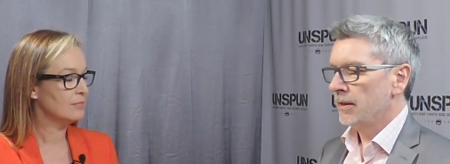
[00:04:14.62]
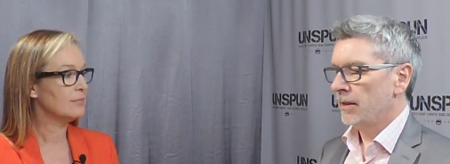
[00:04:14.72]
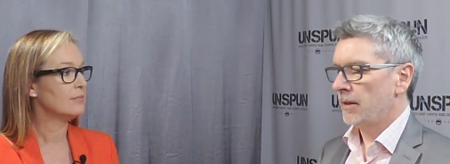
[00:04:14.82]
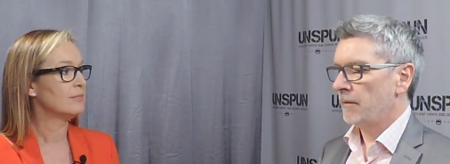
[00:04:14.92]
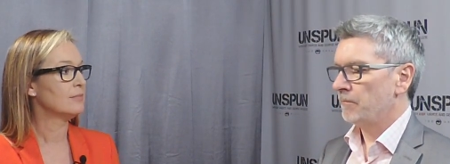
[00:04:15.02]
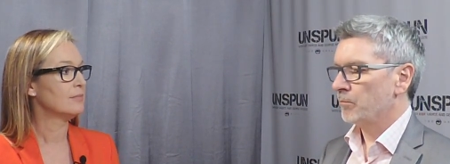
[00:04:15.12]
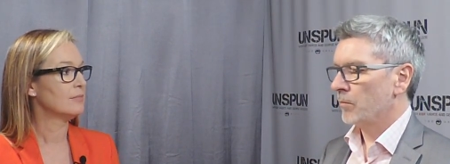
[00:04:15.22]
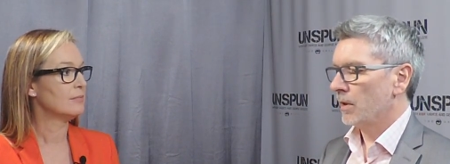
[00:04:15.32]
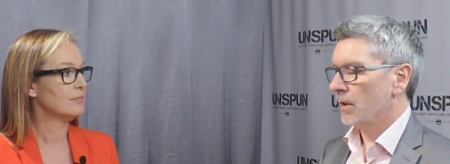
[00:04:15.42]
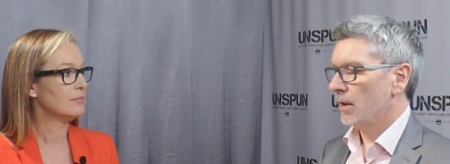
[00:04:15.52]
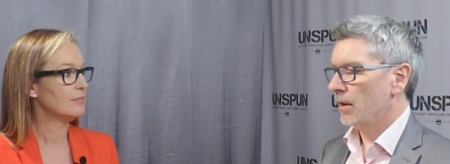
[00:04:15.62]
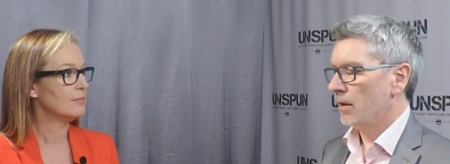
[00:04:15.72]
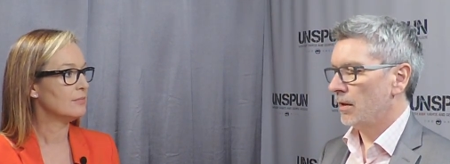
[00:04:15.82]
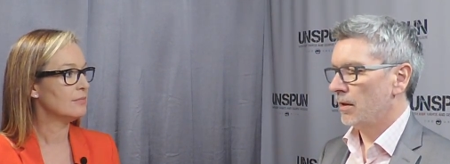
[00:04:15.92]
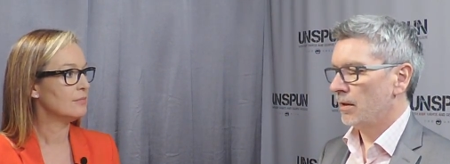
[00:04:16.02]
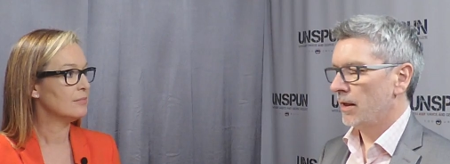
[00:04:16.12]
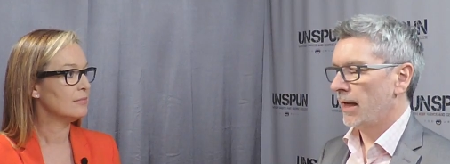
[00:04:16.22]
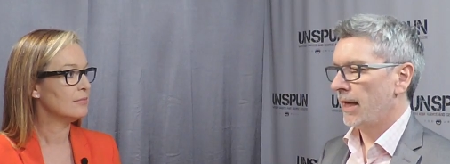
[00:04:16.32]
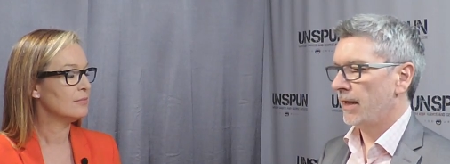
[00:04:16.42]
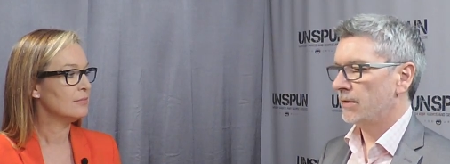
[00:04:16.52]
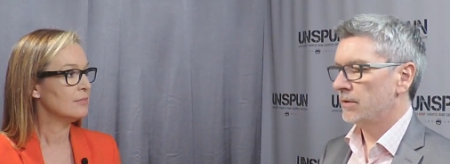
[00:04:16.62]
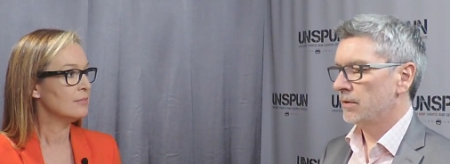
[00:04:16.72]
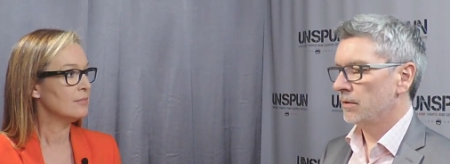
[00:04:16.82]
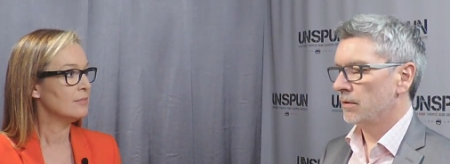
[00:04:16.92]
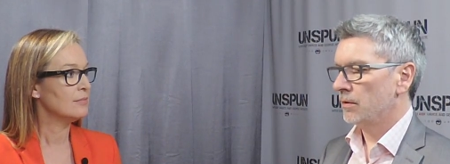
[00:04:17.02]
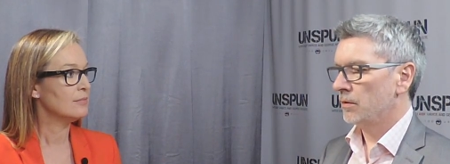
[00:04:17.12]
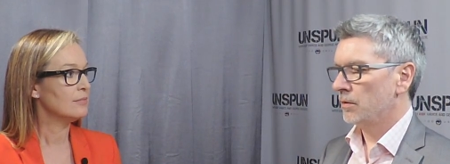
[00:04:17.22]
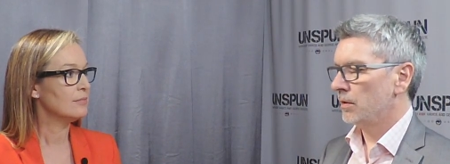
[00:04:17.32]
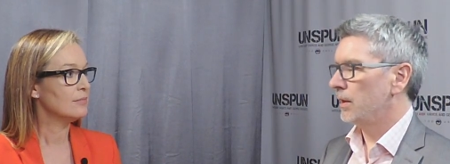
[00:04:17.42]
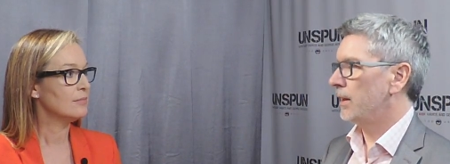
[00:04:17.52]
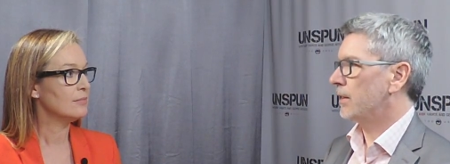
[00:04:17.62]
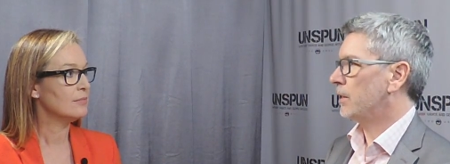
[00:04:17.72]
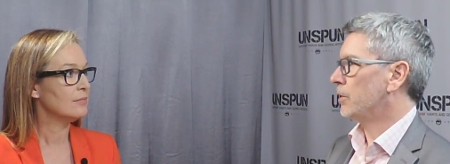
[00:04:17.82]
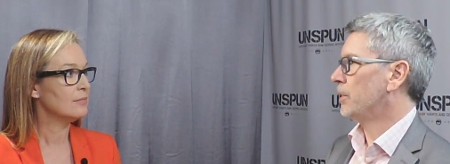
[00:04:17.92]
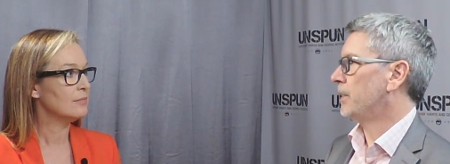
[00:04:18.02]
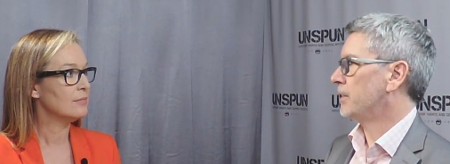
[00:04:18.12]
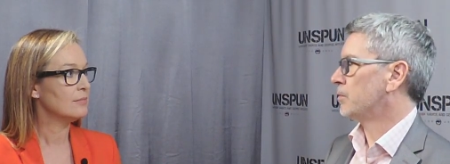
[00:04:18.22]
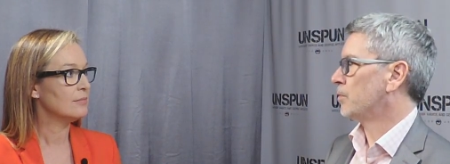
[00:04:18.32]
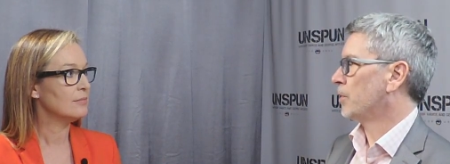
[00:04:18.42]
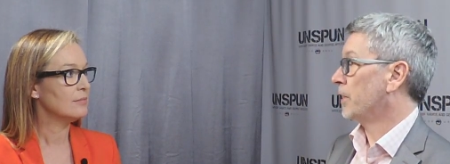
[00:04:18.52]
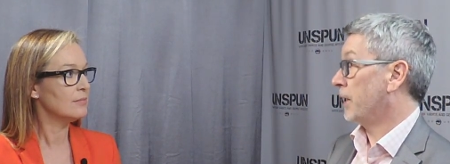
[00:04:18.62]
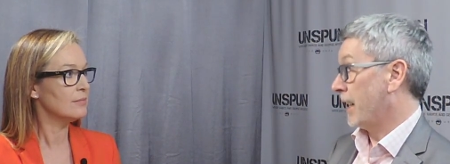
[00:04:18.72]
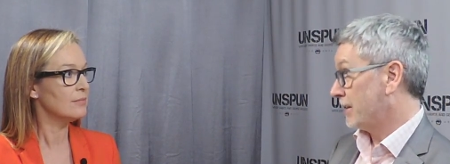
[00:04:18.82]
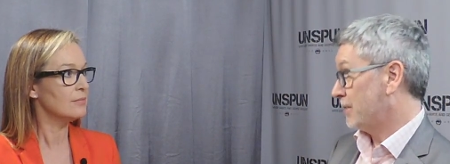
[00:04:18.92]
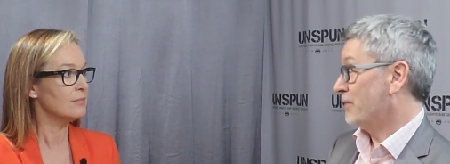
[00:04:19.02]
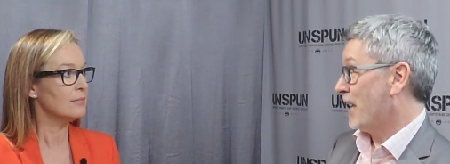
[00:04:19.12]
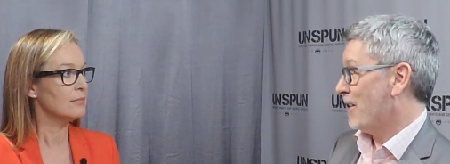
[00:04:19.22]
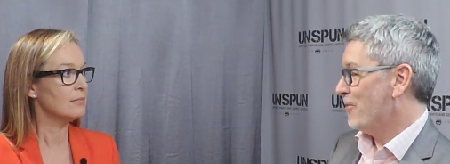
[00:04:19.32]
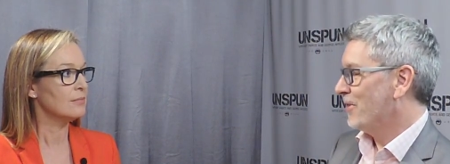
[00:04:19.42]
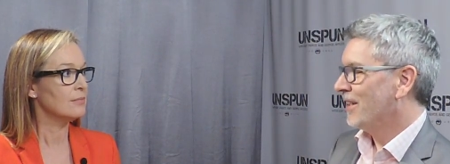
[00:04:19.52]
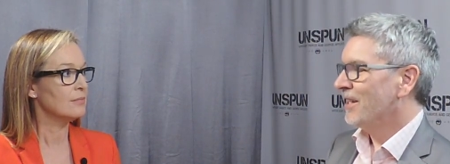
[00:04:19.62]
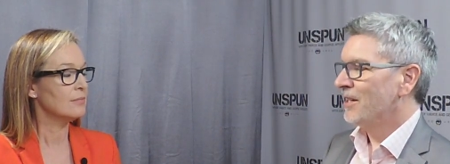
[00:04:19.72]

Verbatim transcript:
Speaker 1: and it clearly is working against him now.